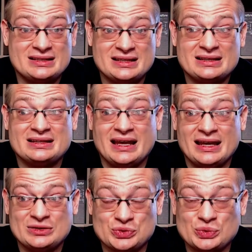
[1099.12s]
did
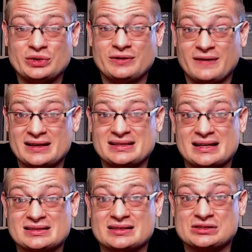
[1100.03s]
a truly
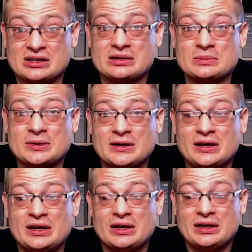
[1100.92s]
fantastic job
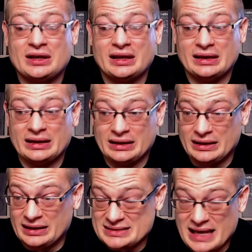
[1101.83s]
in
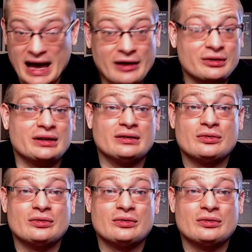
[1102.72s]
the entirety,